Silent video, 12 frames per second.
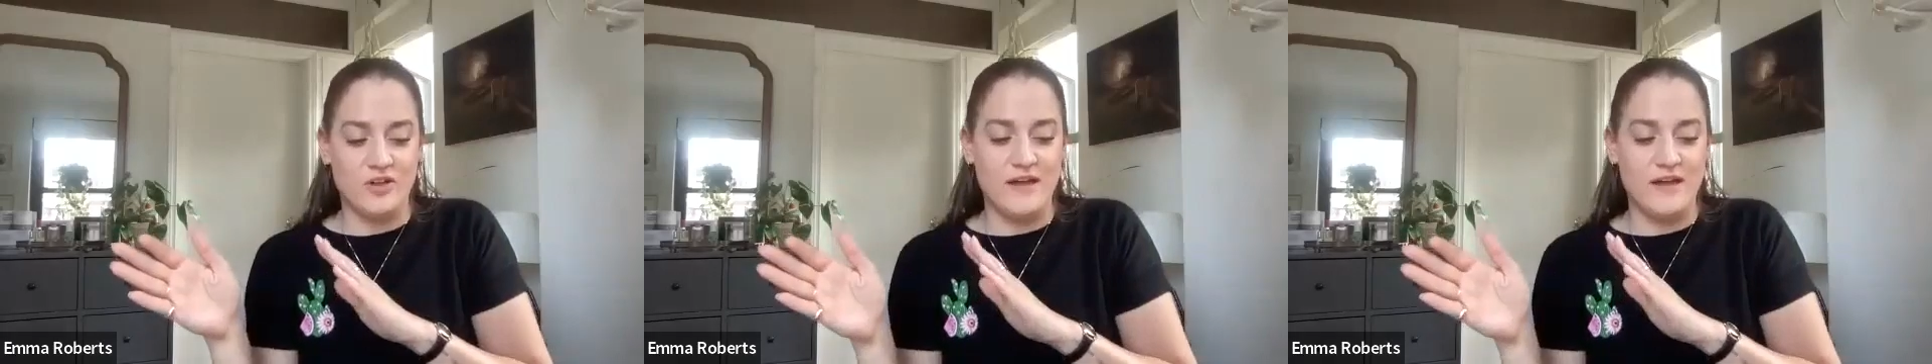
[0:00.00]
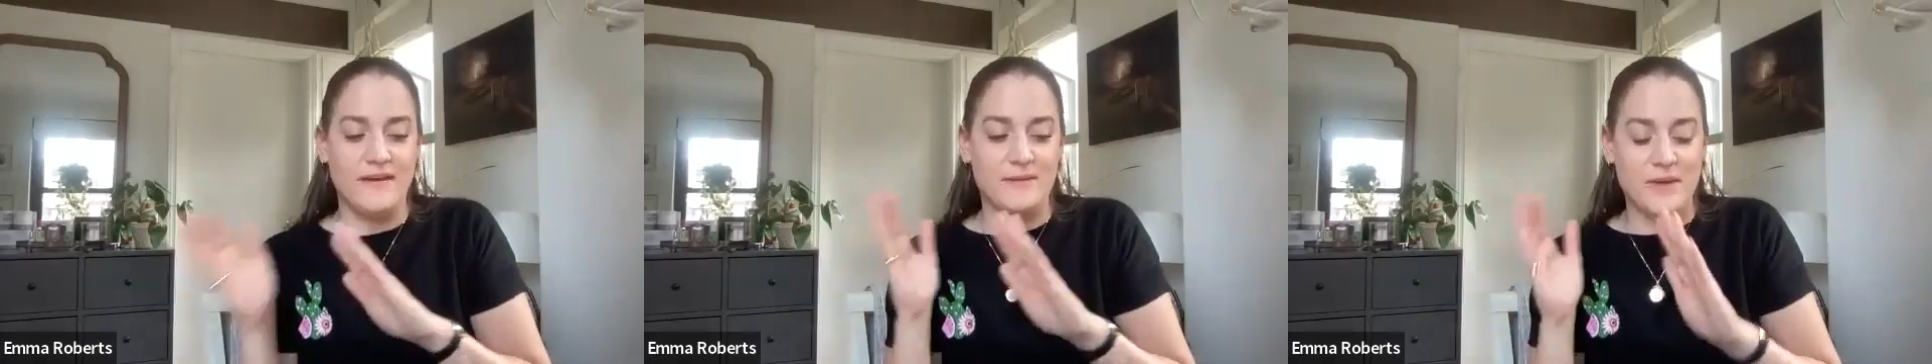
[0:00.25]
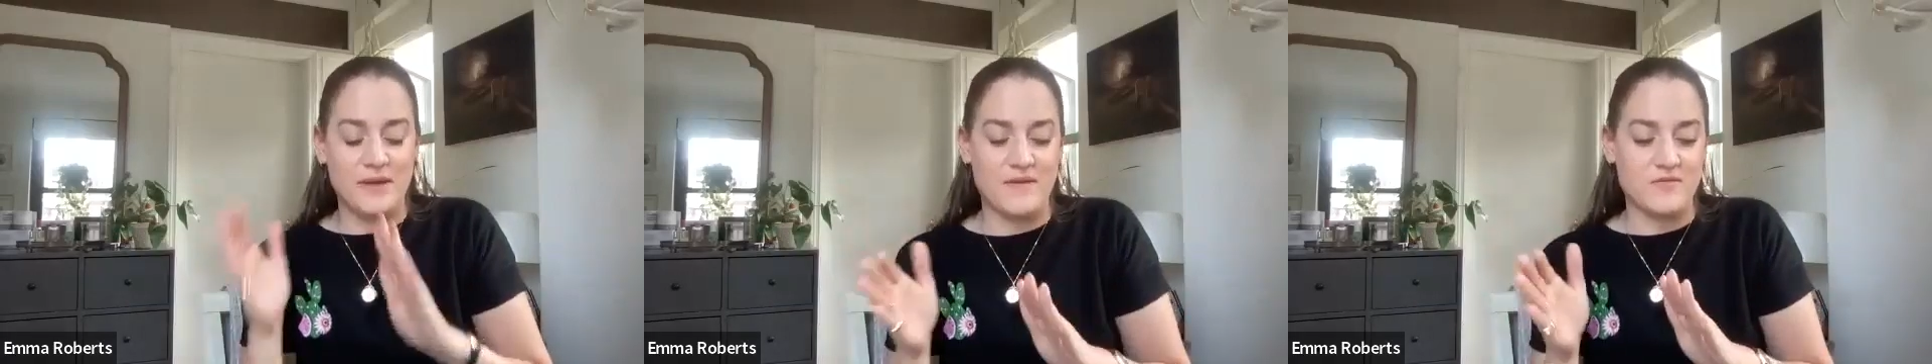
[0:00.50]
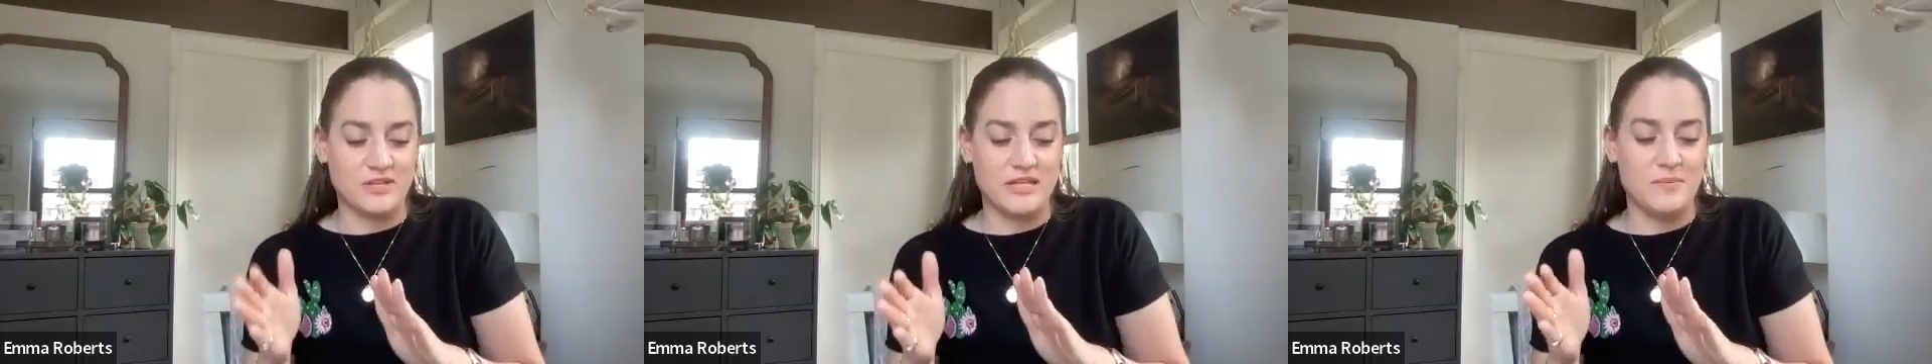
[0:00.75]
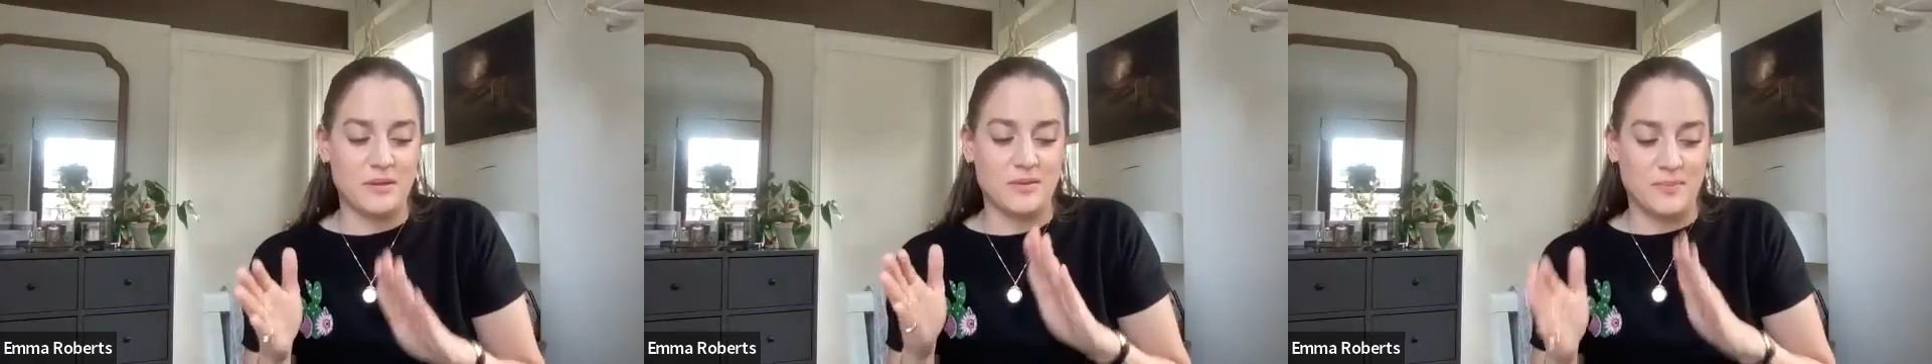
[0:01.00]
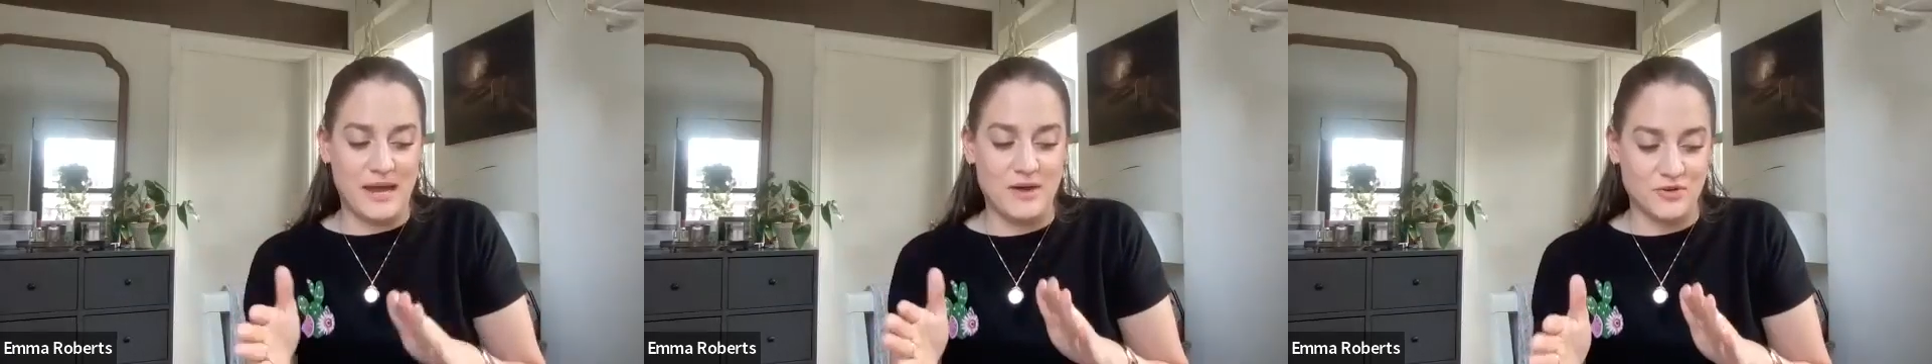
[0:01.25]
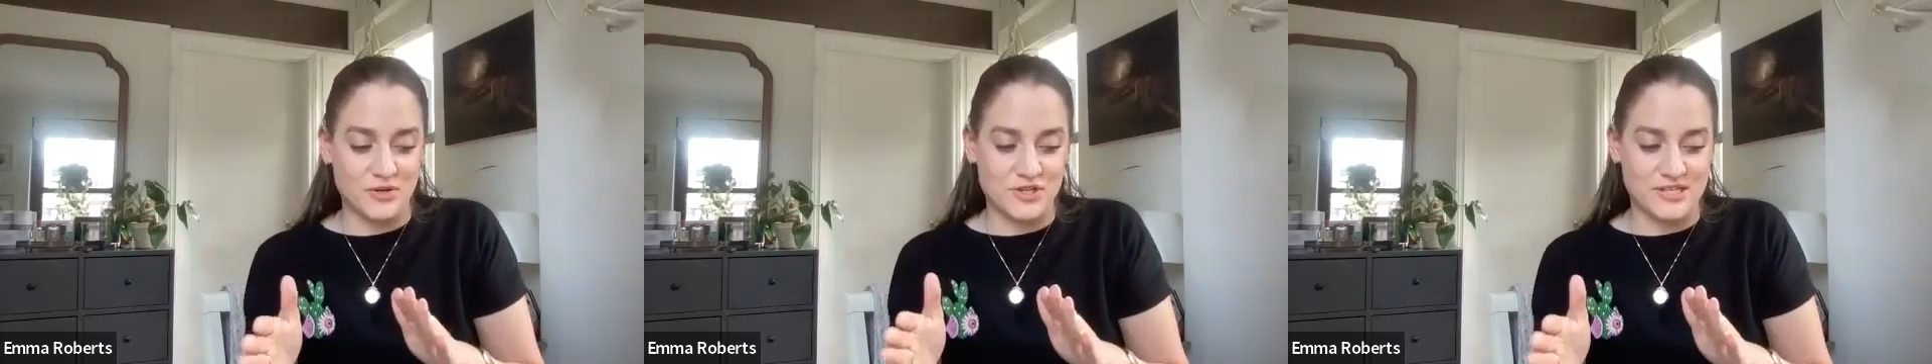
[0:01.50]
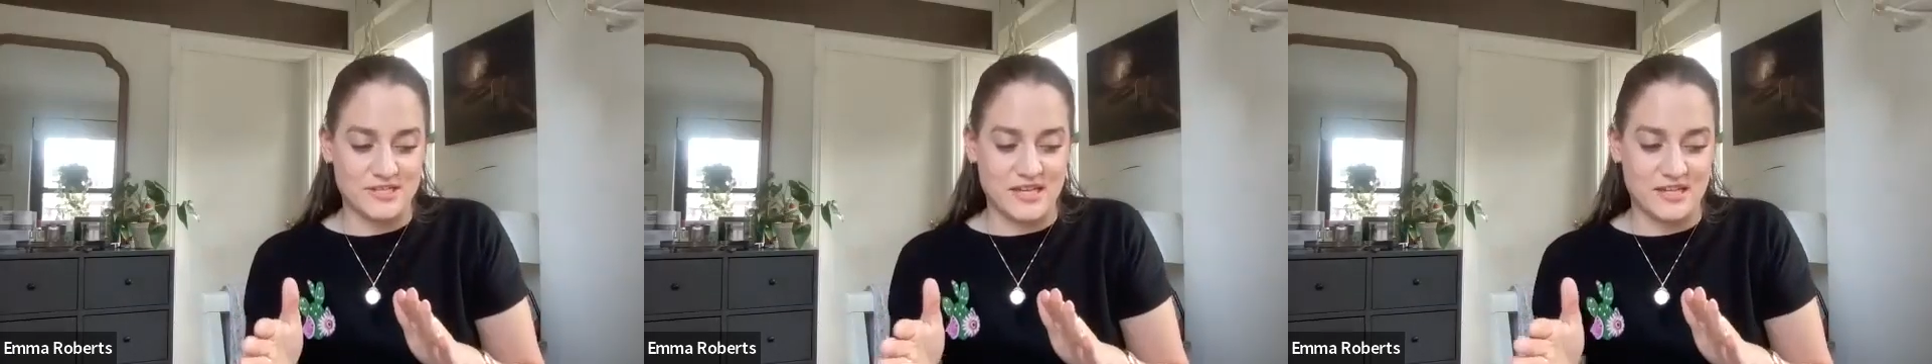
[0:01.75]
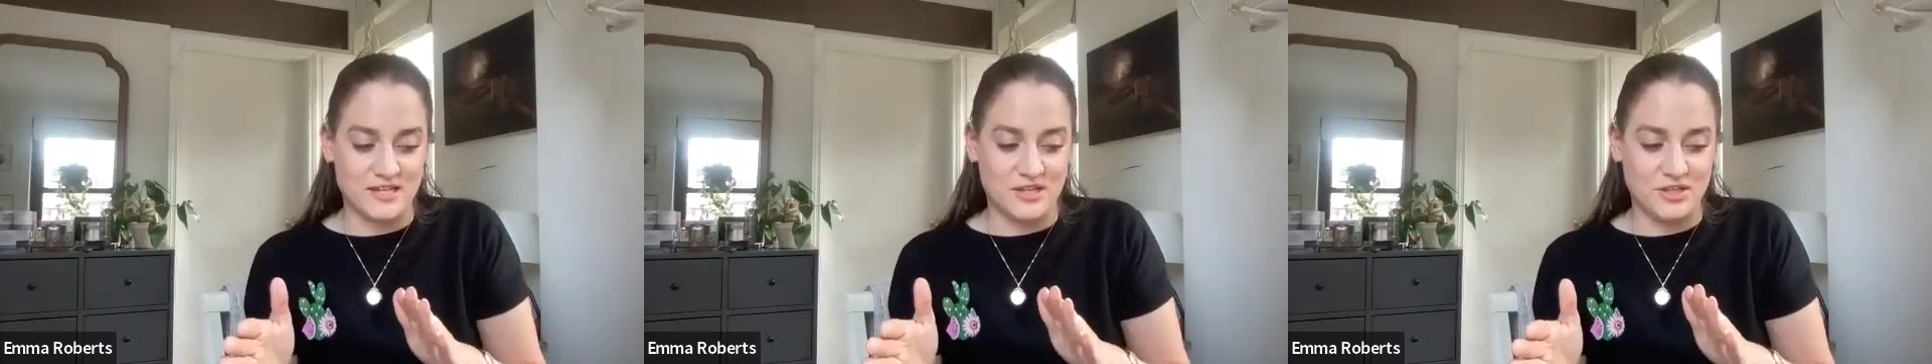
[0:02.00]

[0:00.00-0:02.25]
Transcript: And like my favorite thing about the powders is that